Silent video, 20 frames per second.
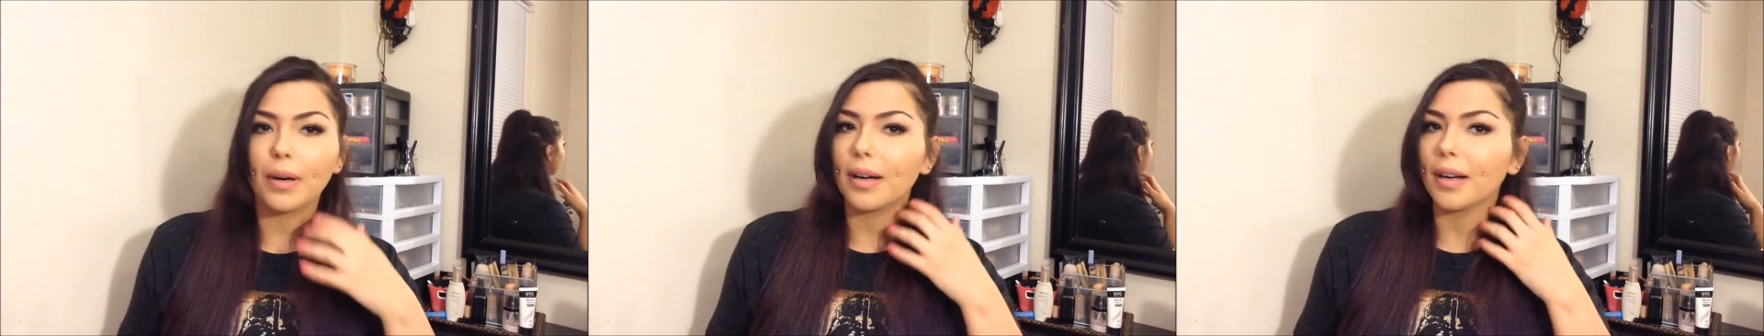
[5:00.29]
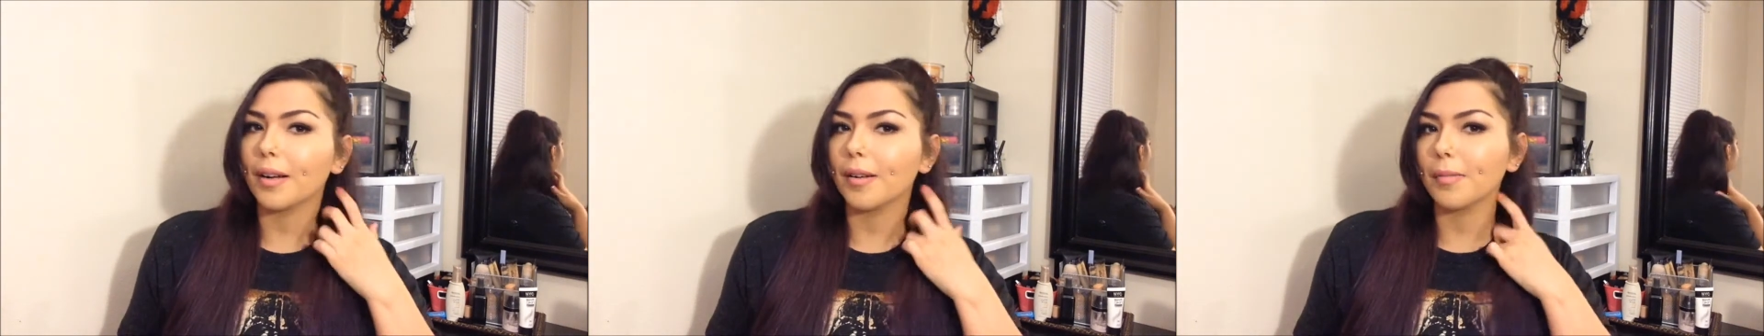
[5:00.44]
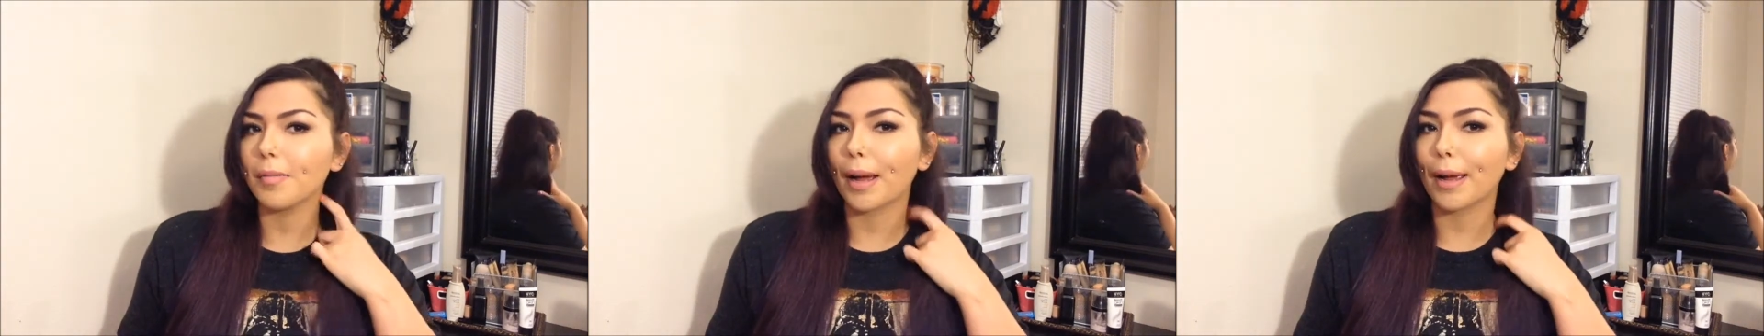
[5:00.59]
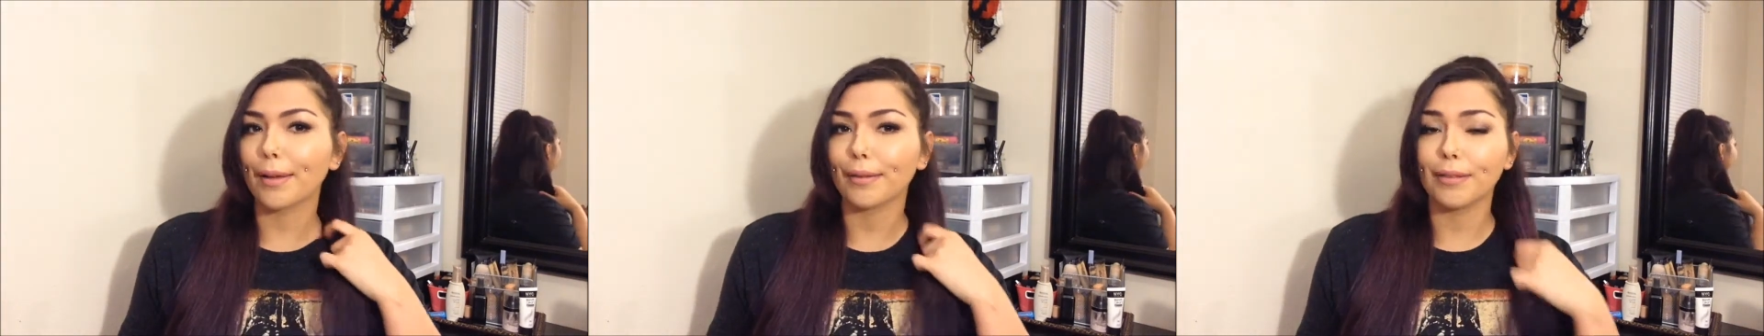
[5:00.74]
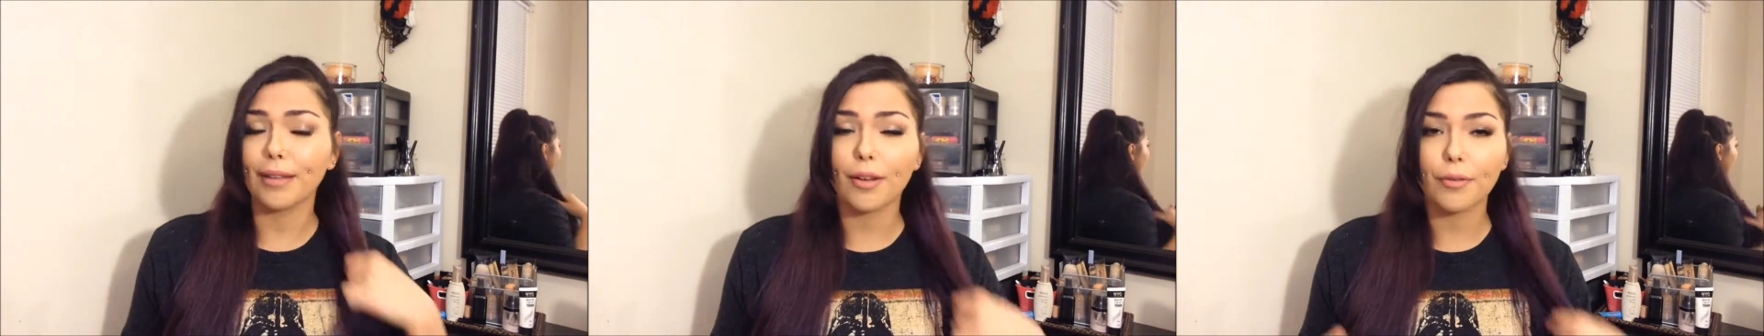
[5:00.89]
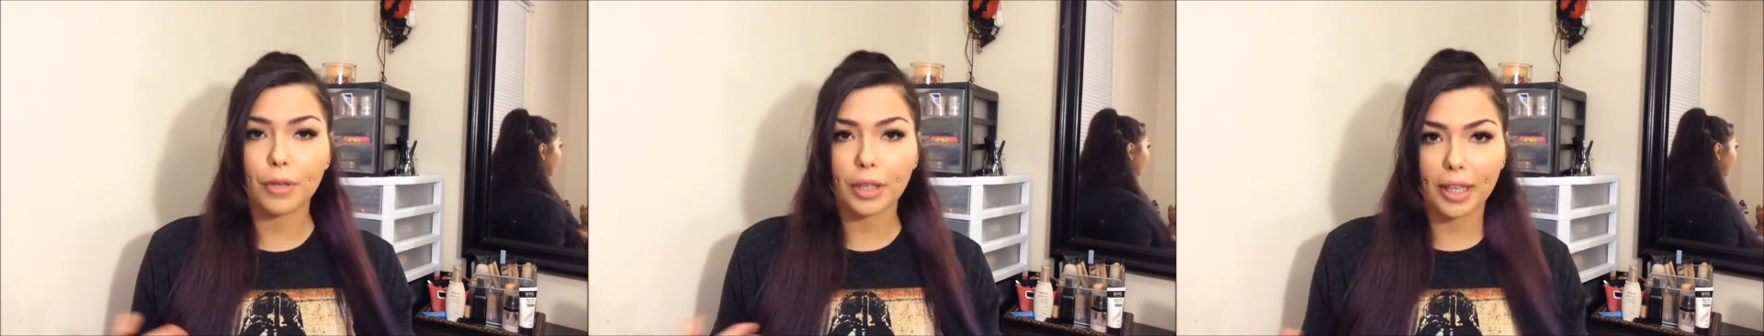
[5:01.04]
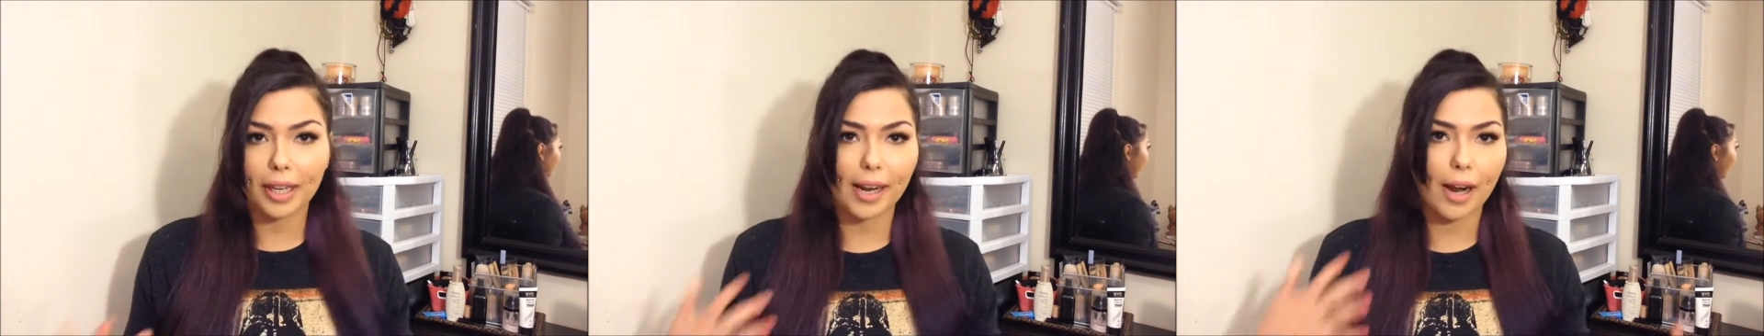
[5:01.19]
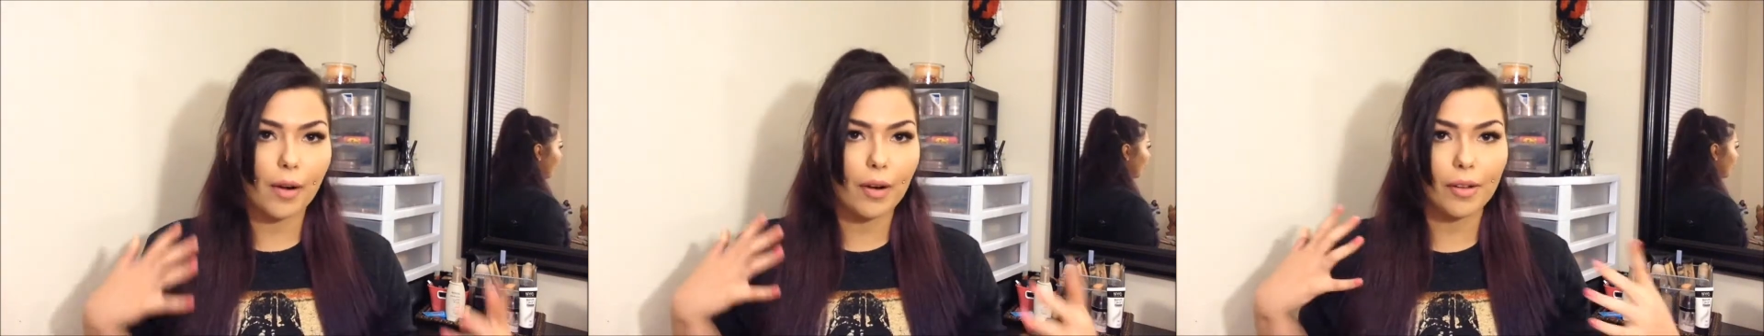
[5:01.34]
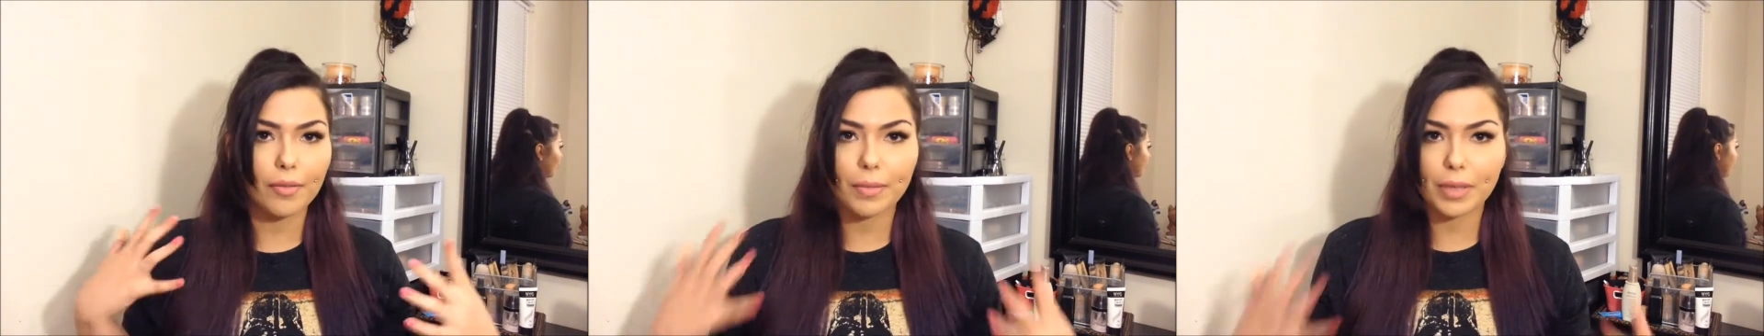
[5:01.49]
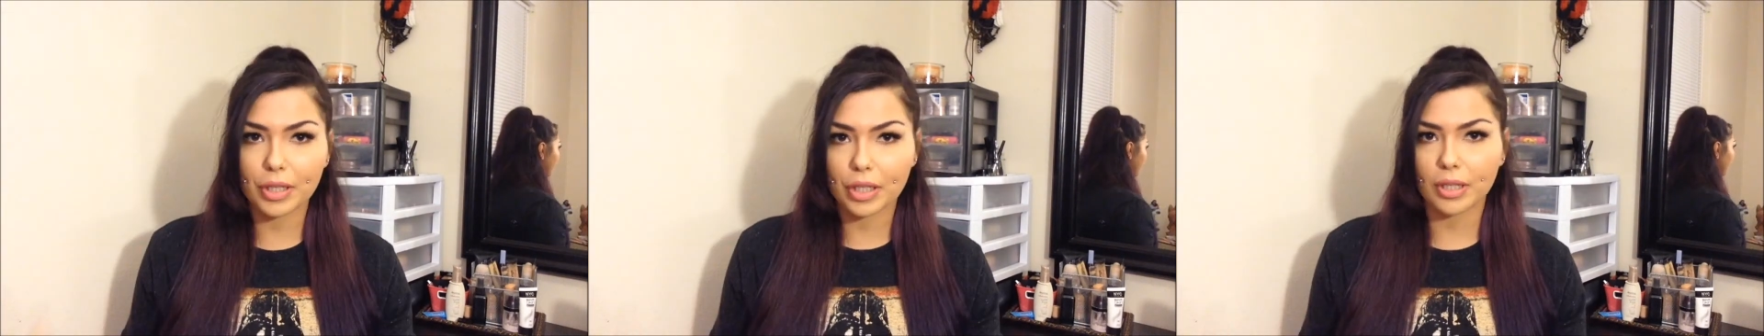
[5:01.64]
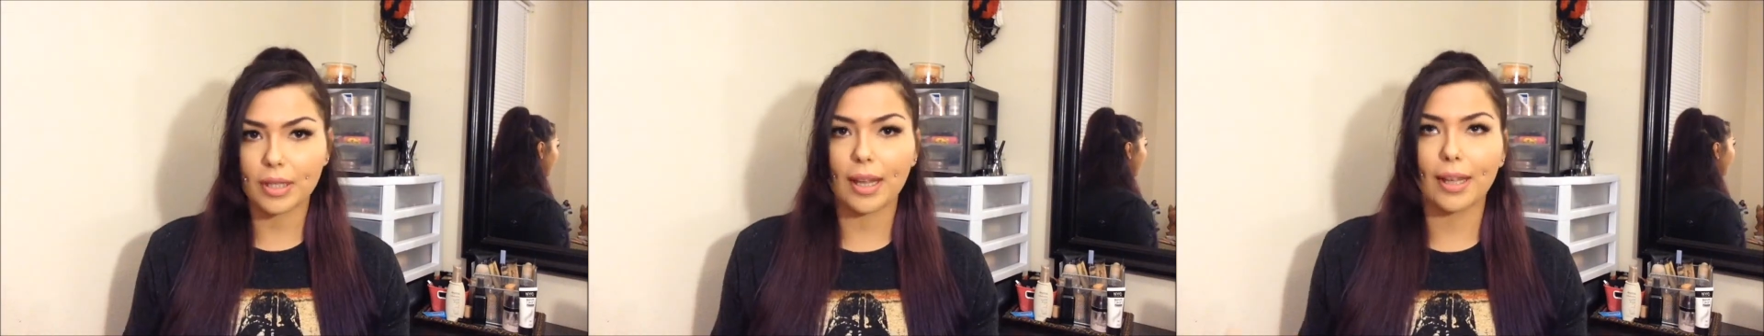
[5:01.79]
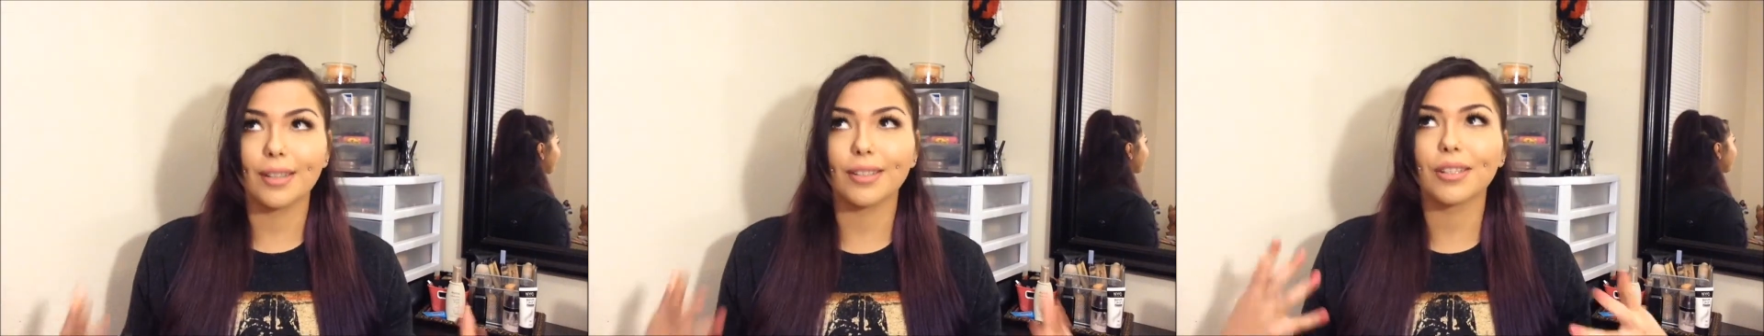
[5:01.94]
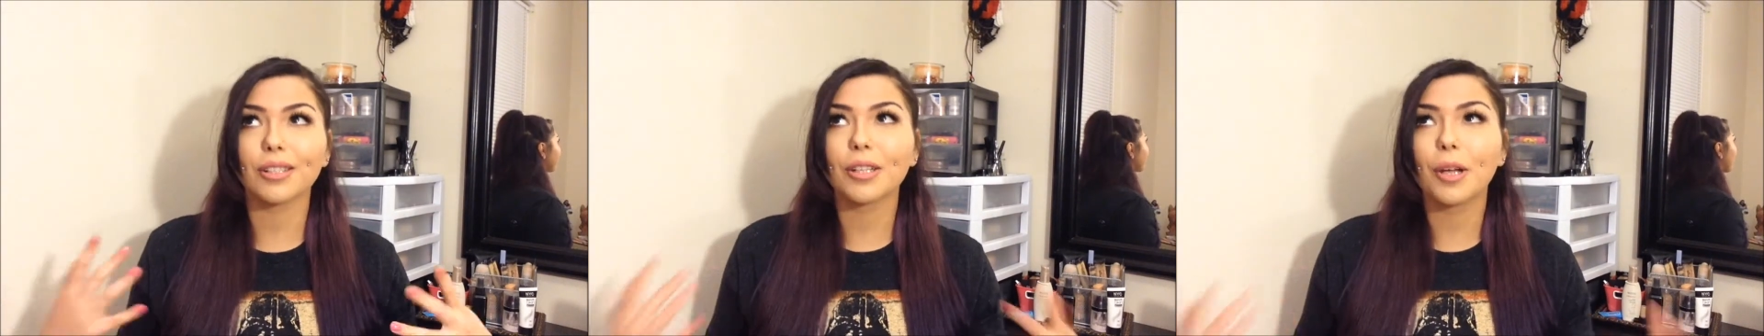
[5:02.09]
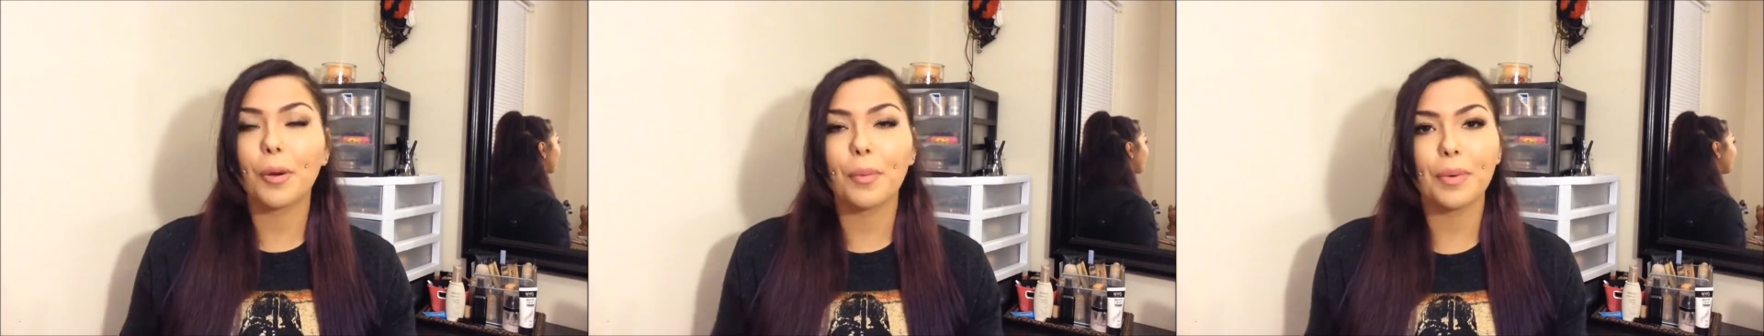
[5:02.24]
Um, I love working out. I've mentioned that in so